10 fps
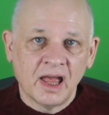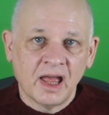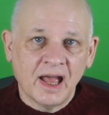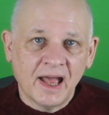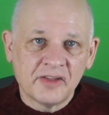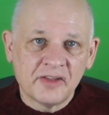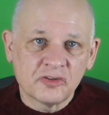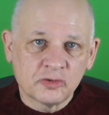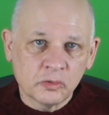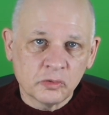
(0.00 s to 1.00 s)
As the
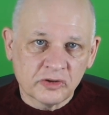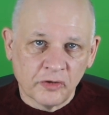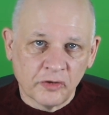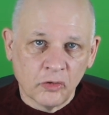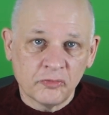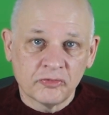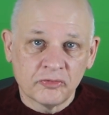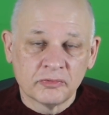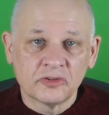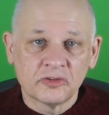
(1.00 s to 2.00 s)
tools evolve,
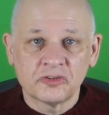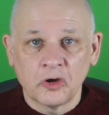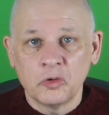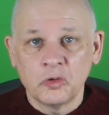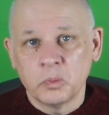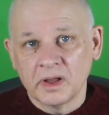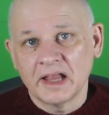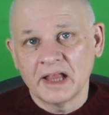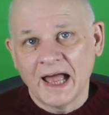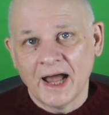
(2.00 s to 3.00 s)
so will
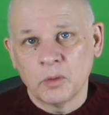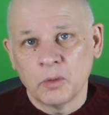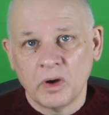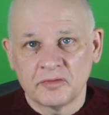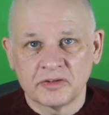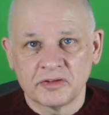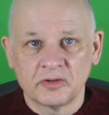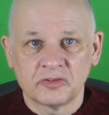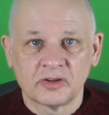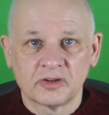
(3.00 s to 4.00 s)
our
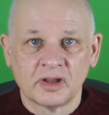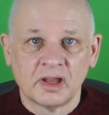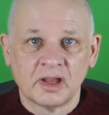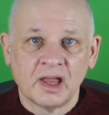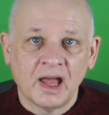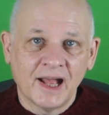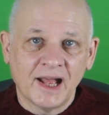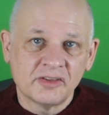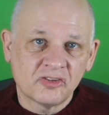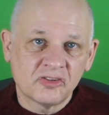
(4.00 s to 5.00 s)
workflows. And
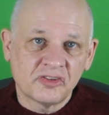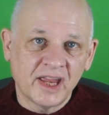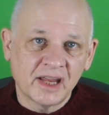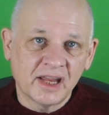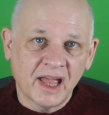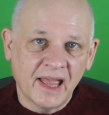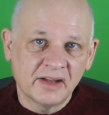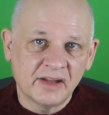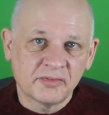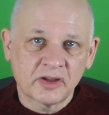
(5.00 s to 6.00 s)
staying ahead of
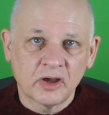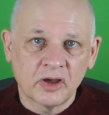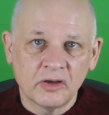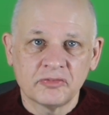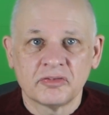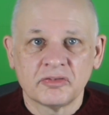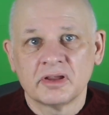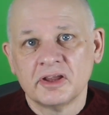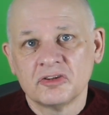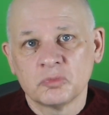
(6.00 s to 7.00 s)
the curve
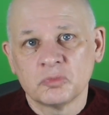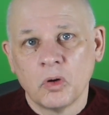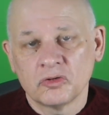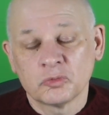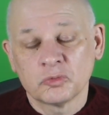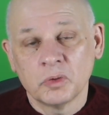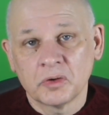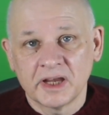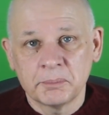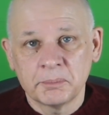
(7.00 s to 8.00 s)
is what will
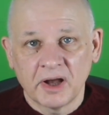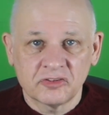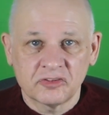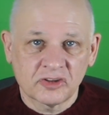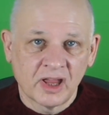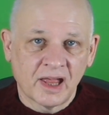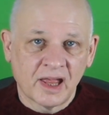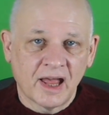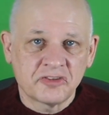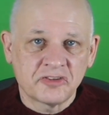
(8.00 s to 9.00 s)
keep us as
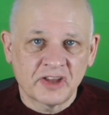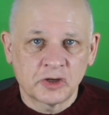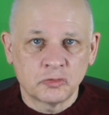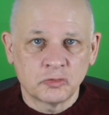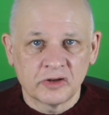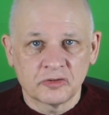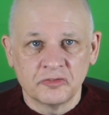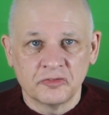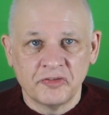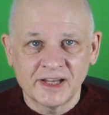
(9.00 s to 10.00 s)
technical writers
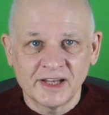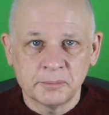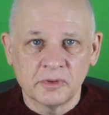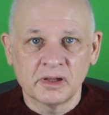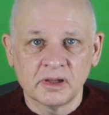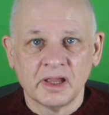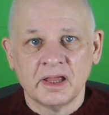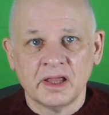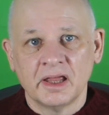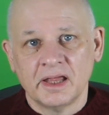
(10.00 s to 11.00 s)
valuable
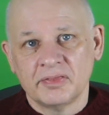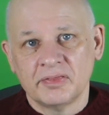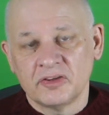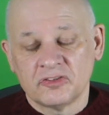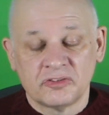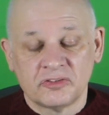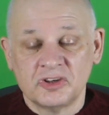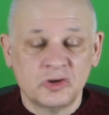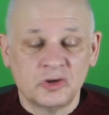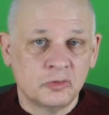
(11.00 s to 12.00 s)
in this
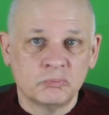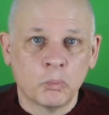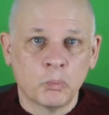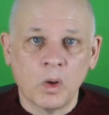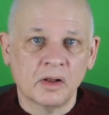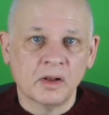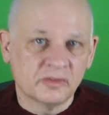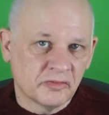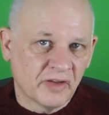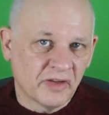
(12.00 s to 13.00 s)
new world of
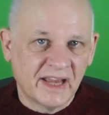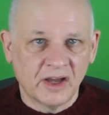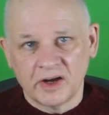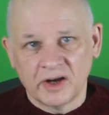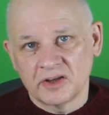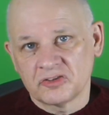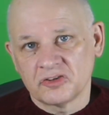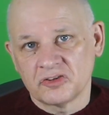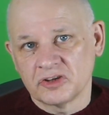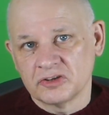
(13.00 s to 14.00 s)

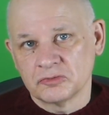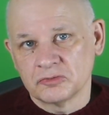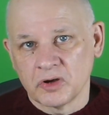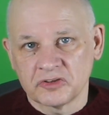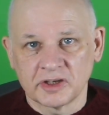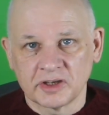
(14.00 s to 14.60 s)
AI-assisted writing.